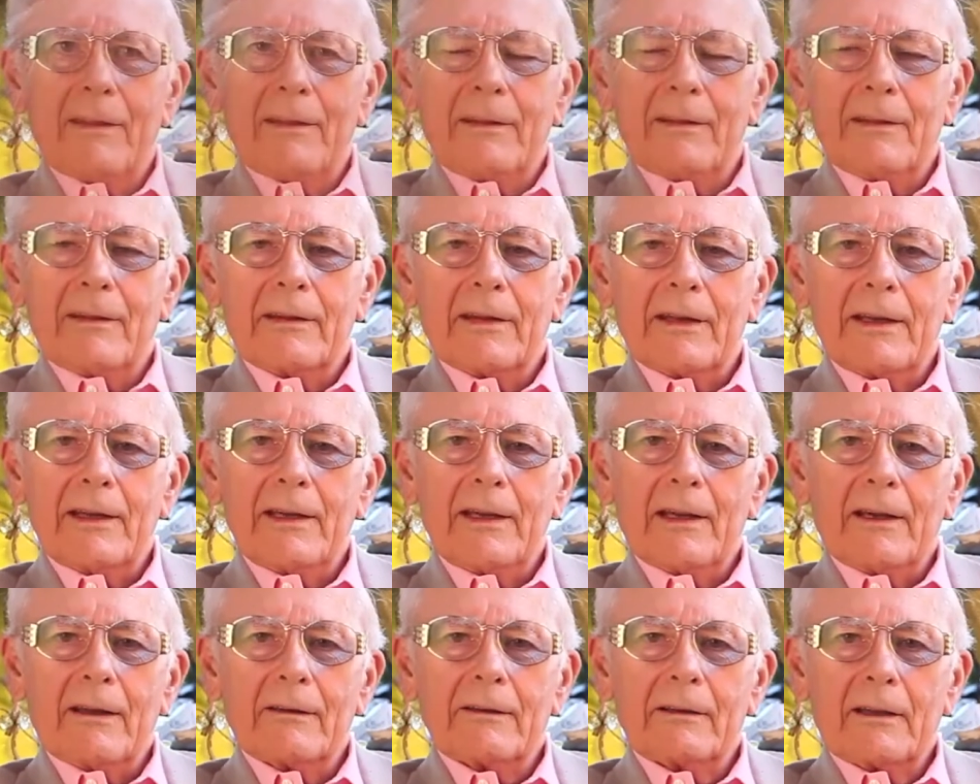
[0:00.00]

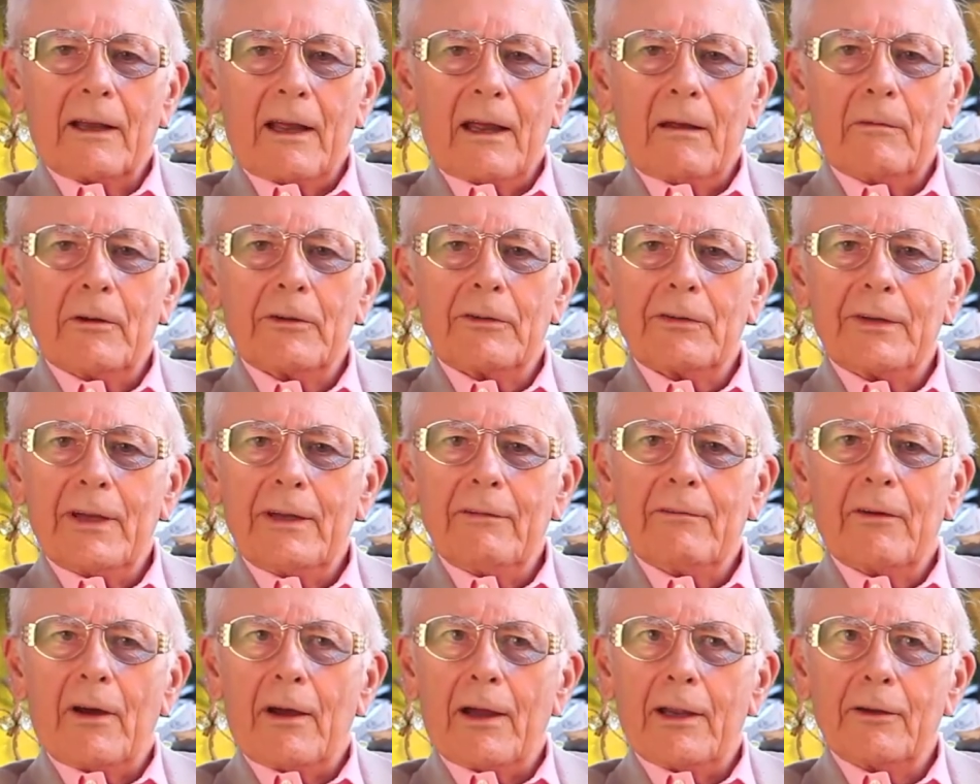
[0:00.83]
The Thomas E.
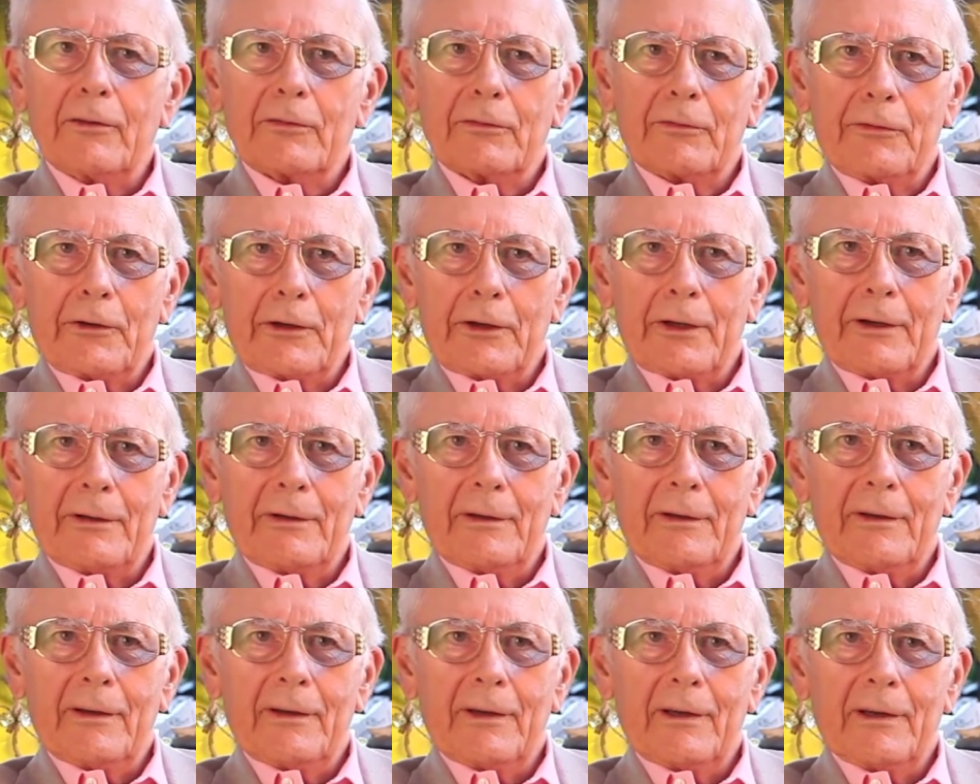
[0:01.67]
Weiss
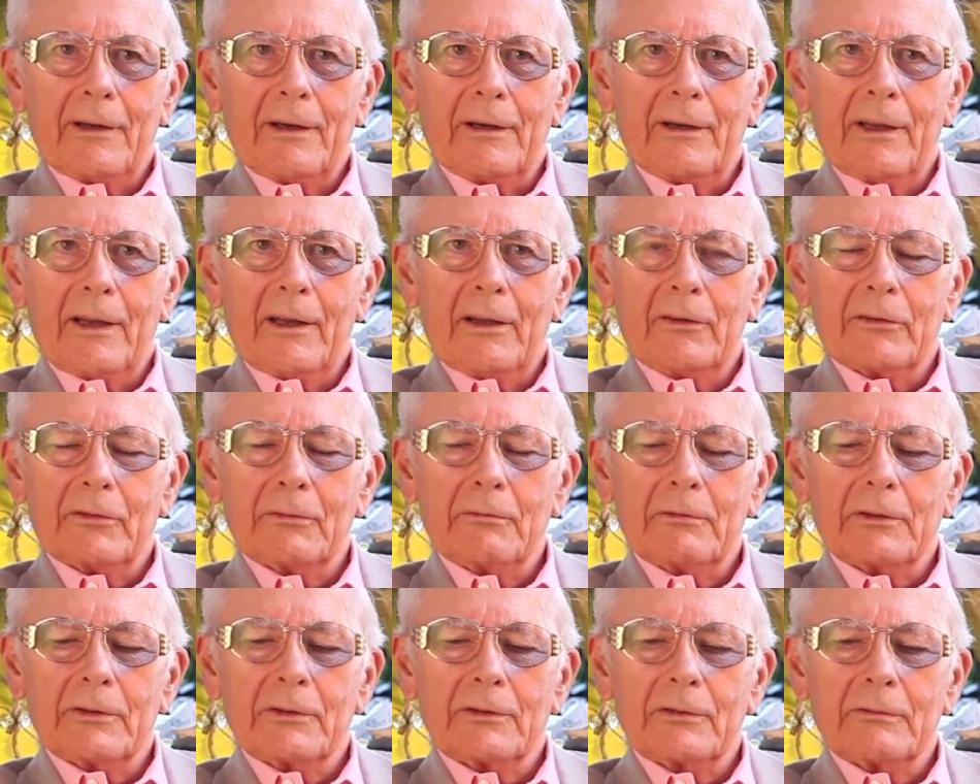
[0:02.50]
Fund
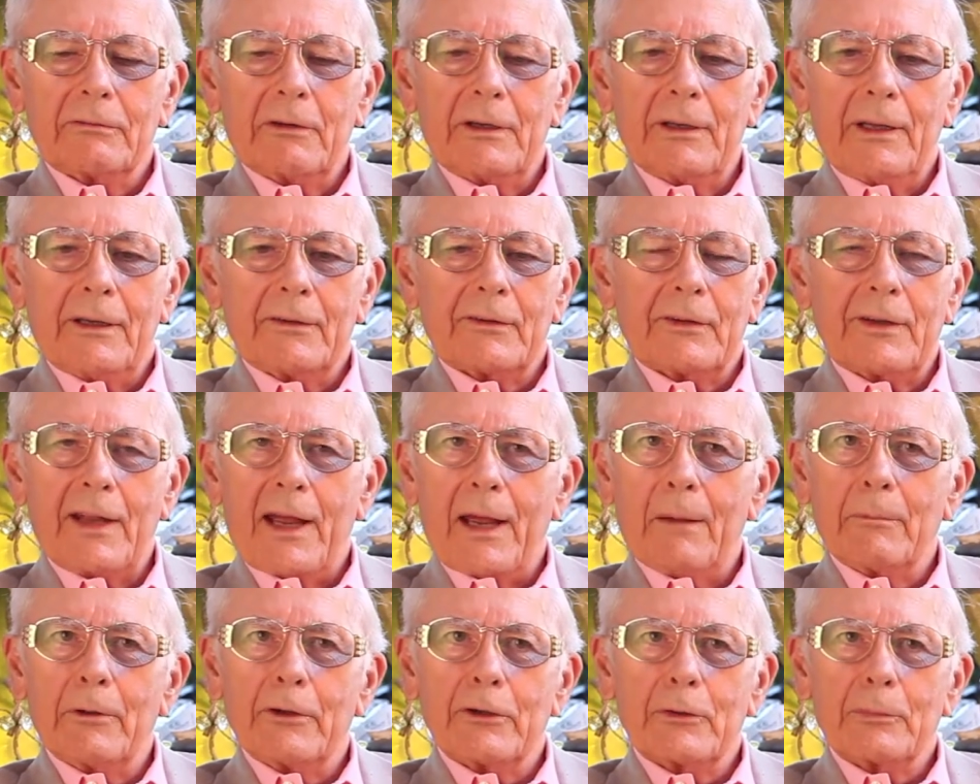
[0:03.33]
was really
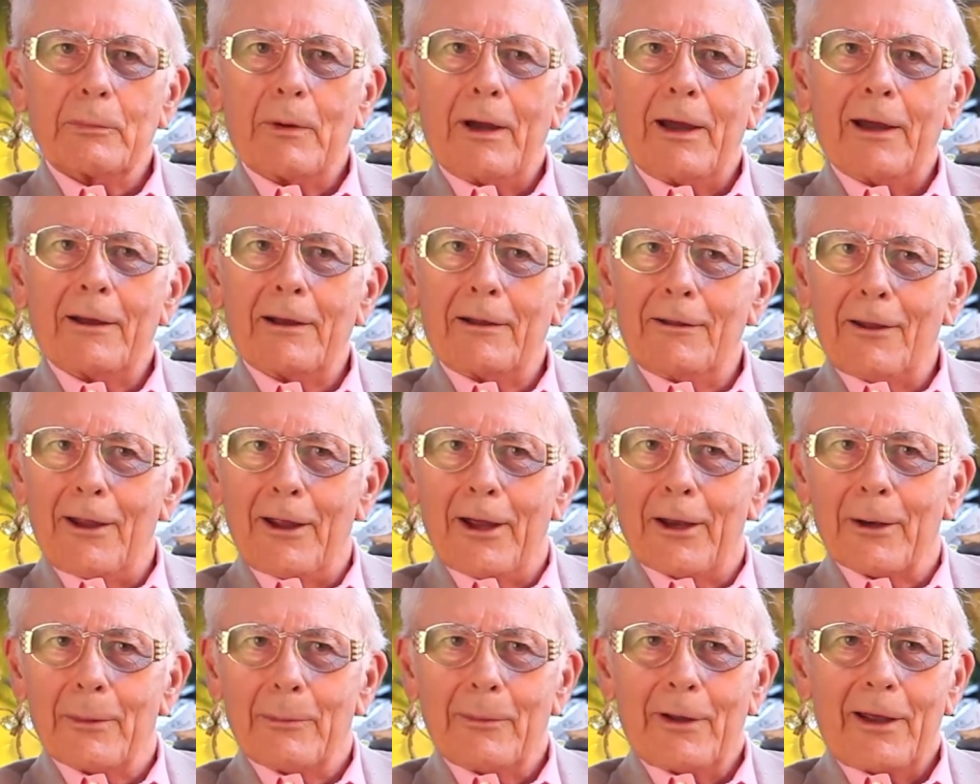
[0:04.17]
established by a
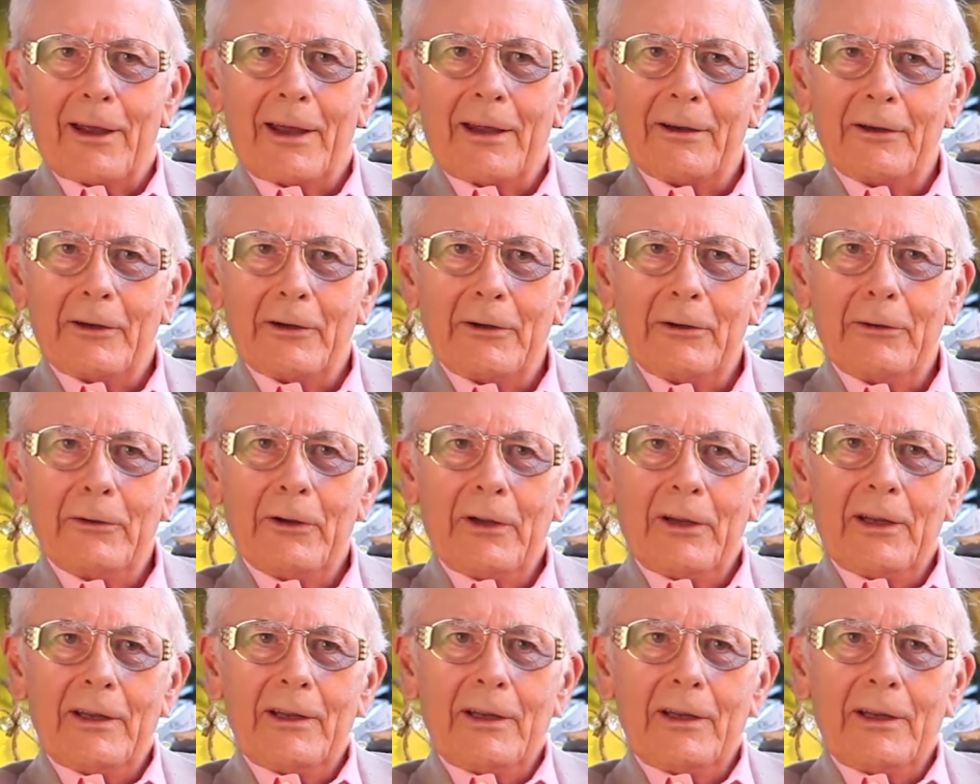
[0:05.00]
client of mine who,